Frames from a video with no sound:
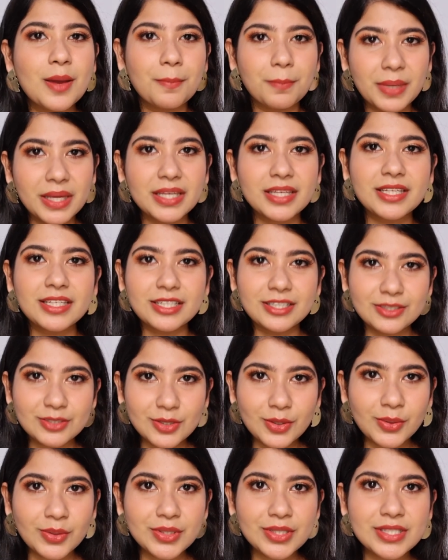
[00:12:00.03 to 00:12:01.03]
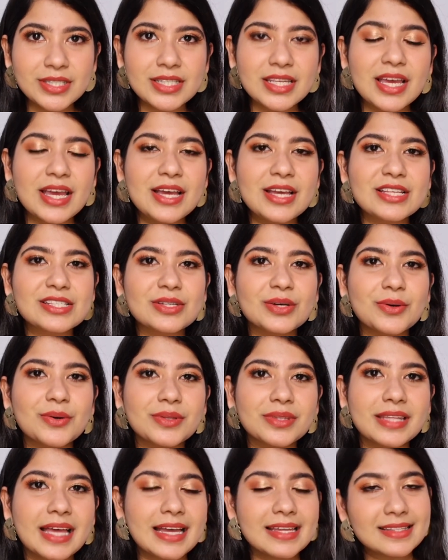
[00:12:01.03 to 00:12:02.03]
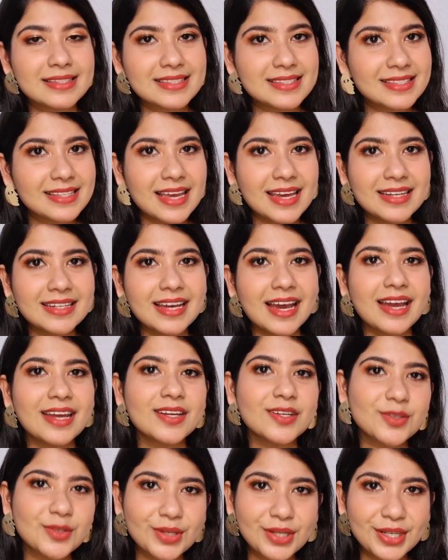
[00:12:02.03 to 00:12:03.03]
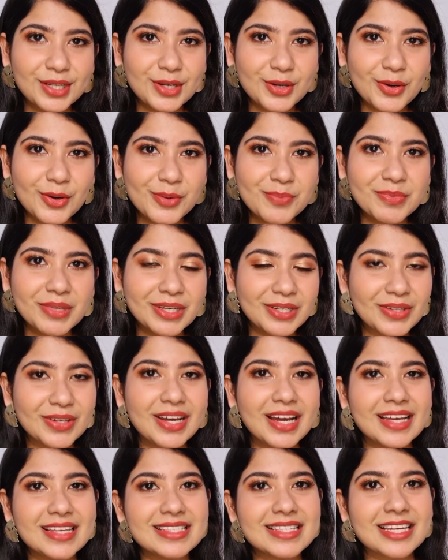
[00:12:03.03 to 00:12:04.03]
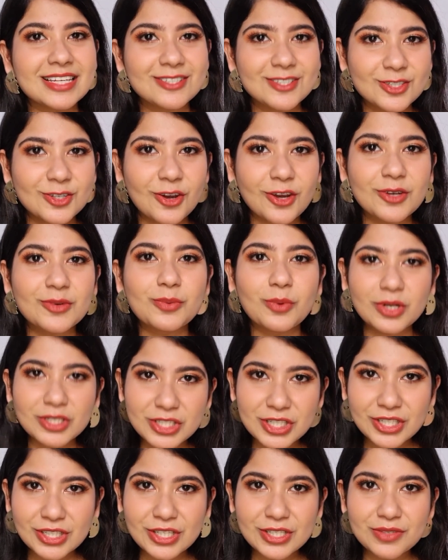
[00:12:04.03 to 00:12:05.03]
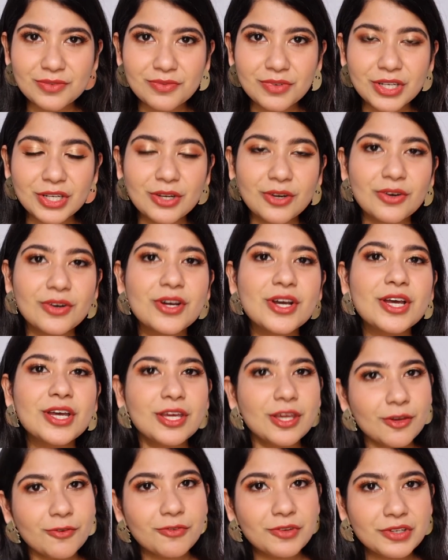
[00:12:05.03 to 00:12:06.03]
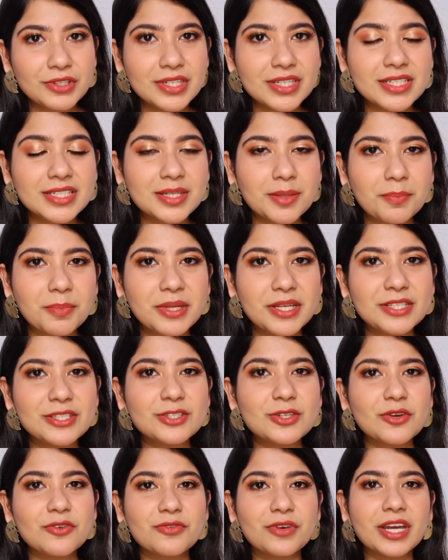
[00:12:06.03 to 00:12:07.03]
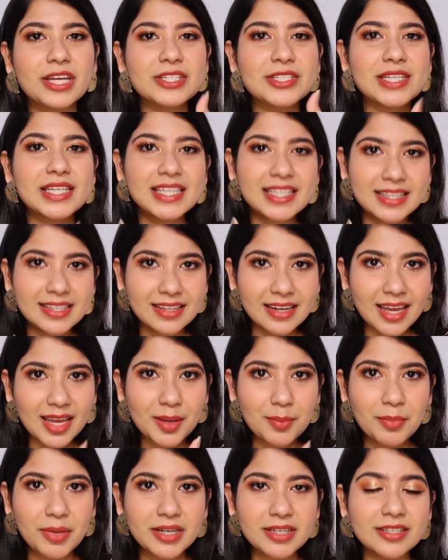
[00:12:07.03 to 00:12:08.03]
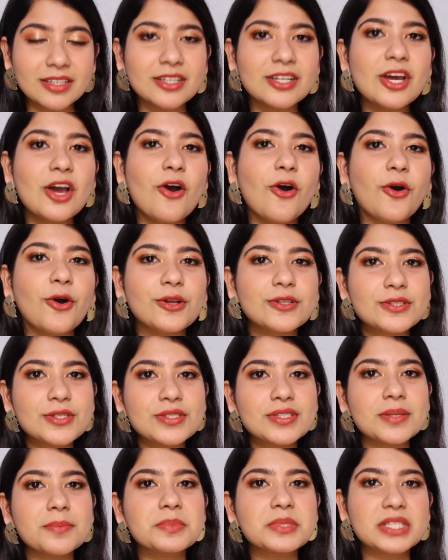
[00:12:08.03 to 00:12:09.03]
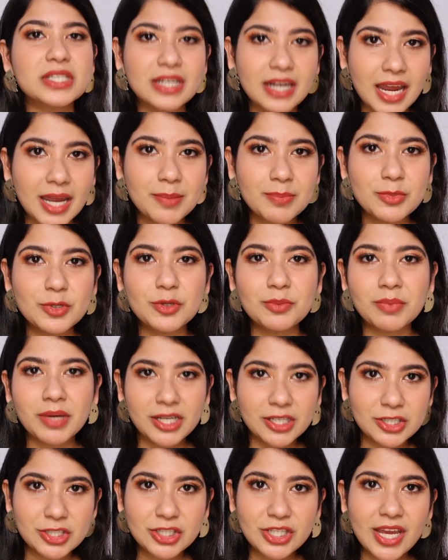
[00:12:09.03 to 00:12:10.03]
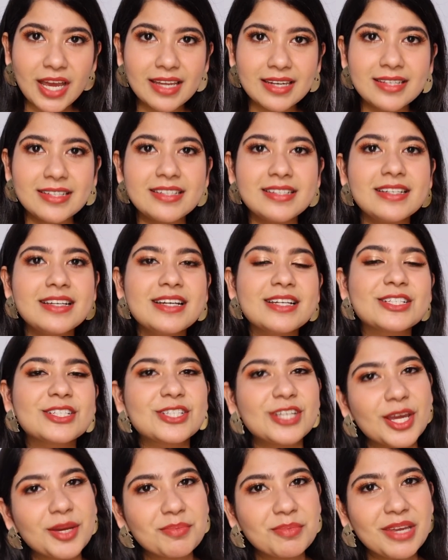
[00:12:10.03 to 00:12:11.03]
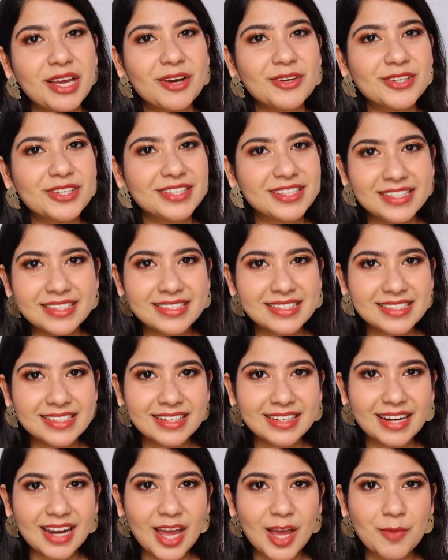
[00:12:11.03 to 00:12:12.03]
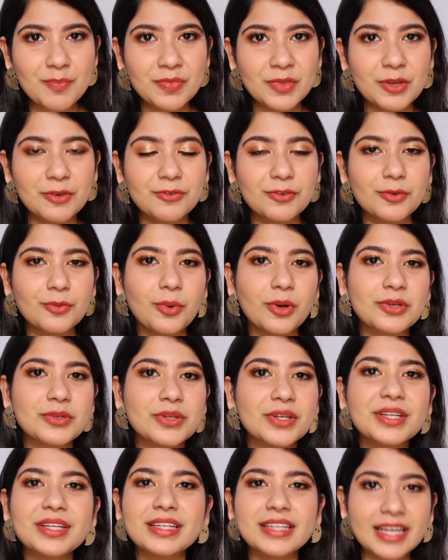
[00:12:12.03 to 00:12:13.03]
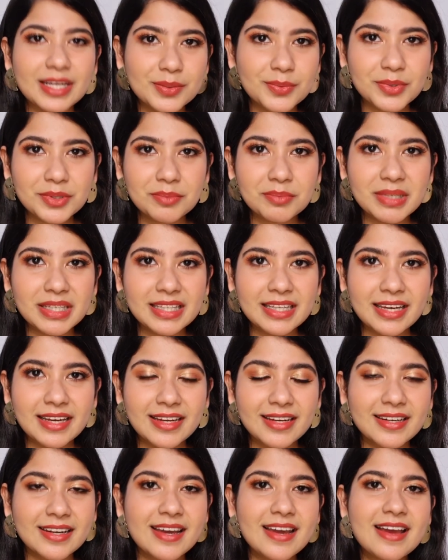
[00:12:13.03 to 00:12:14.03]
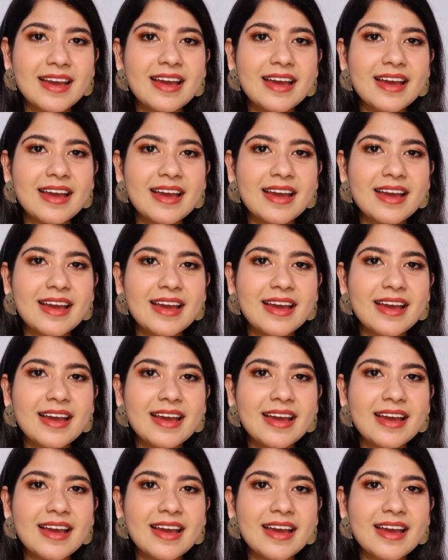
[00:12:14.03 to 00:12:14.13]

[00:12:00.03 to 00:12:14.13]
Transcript: pinky tones. So that said, I really hope that you guys enjoyed watching this video. If you did, please don't forget to hit the like button. Also subscribe to my channel. Check me out on Instagram if you want to connect with me there.